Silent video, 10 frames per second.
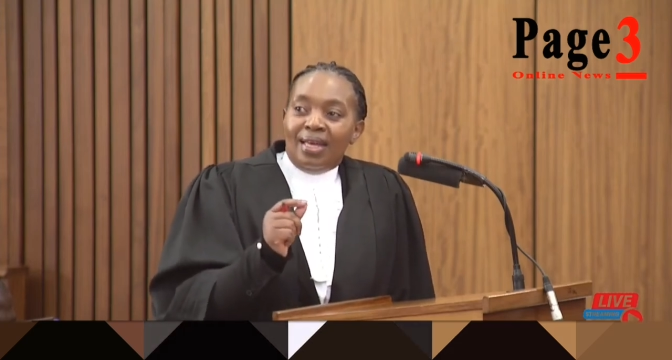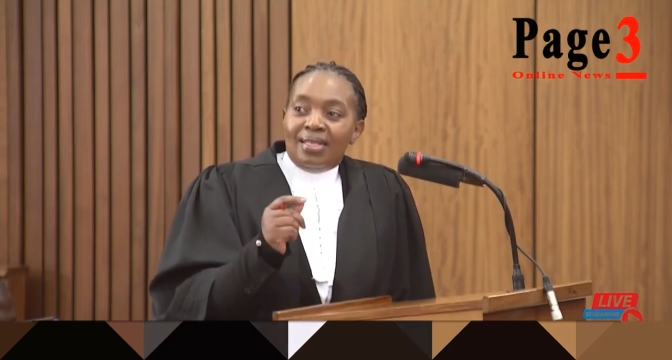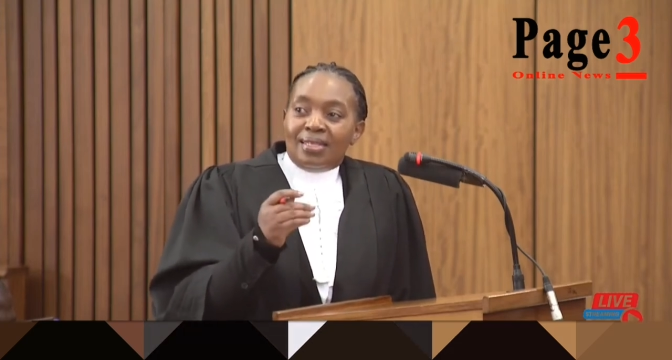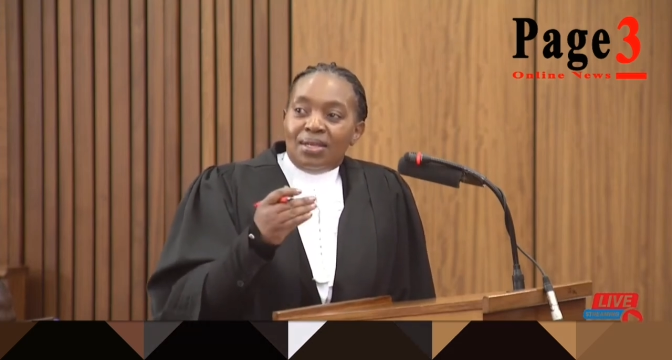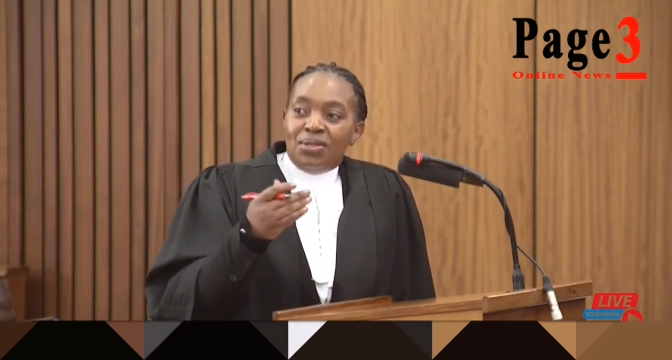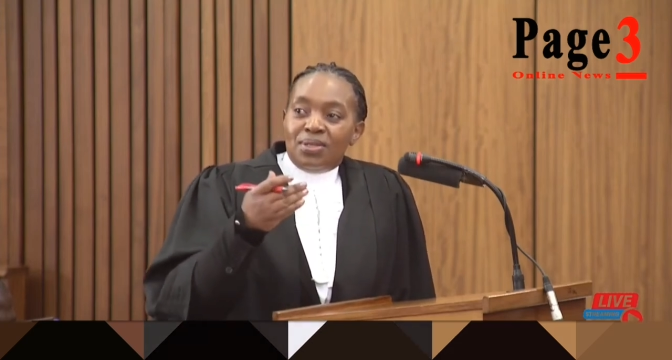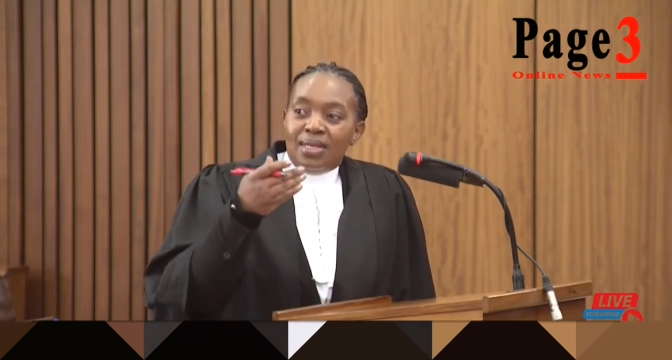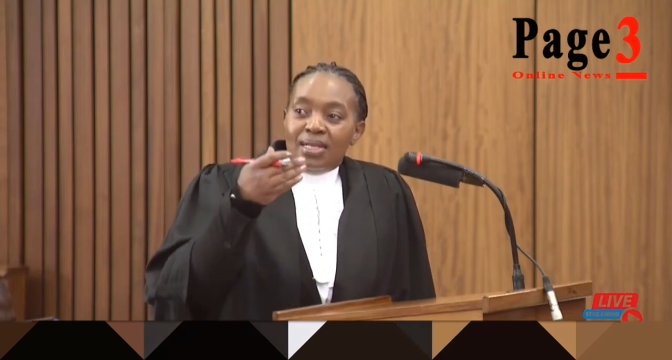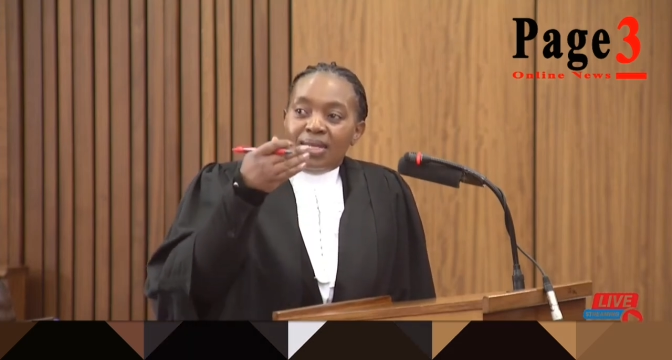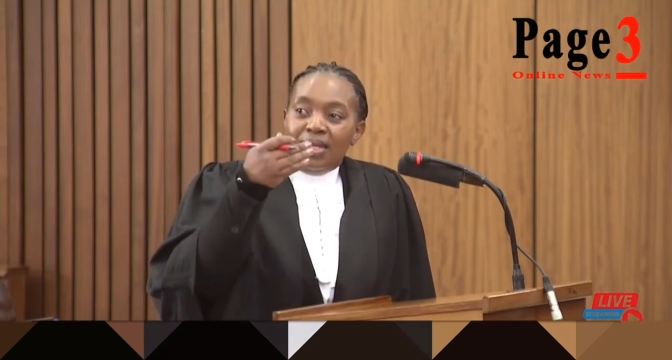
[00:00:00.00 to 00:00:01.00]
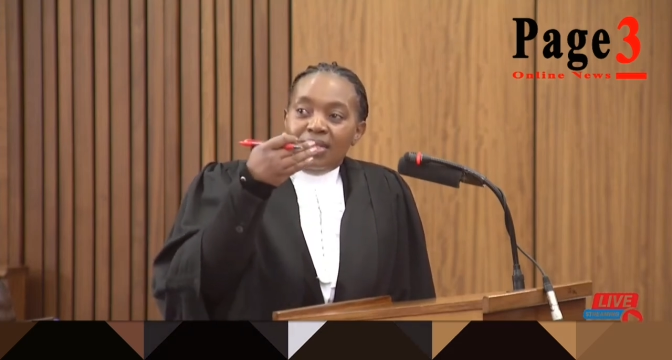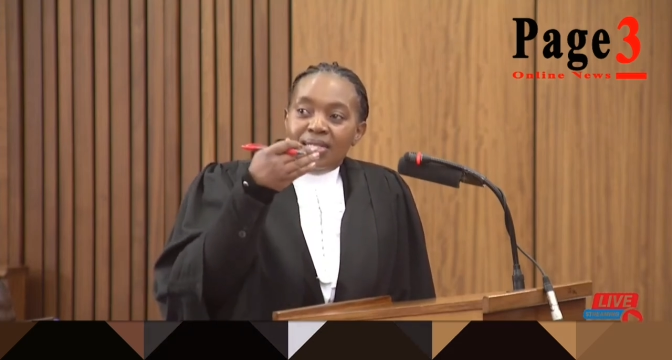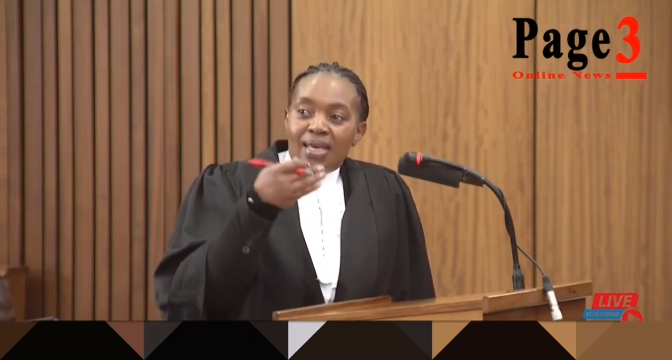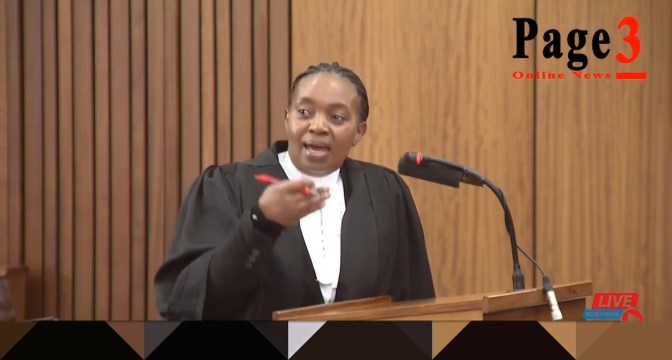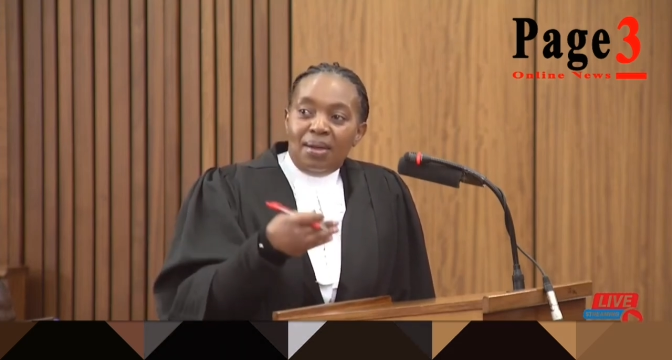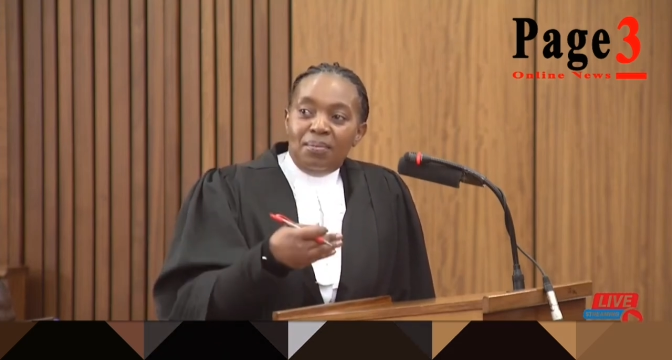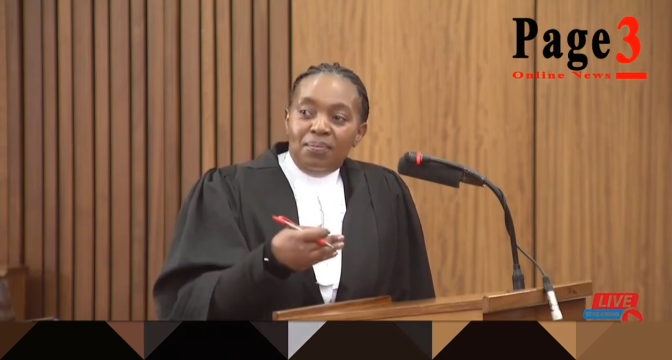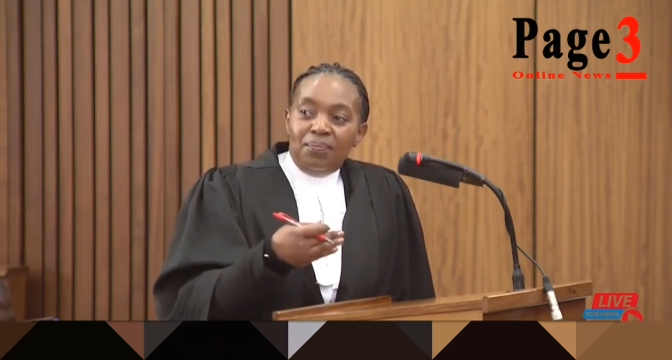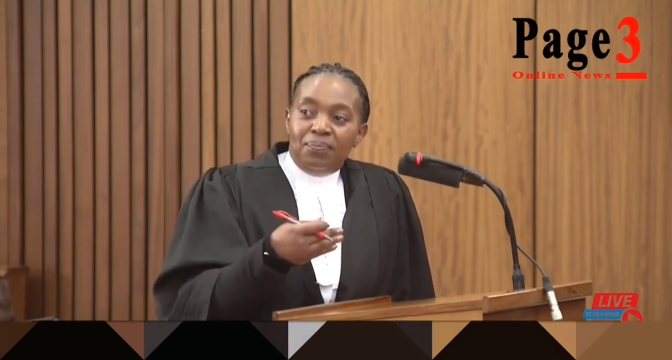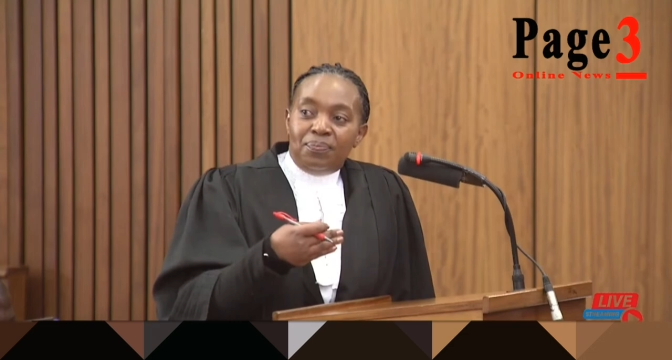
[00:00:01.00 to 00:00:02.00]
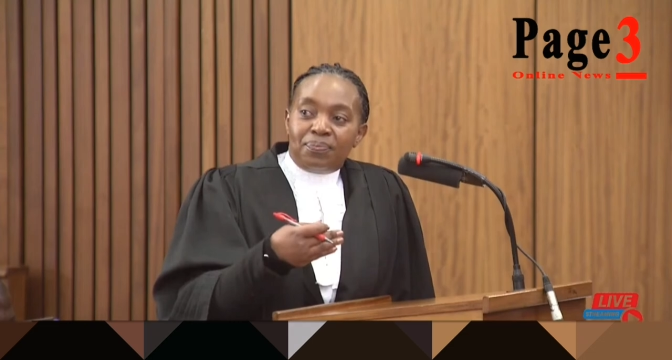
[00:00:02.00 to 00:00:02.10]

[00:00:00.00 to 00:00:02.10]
That you said at the time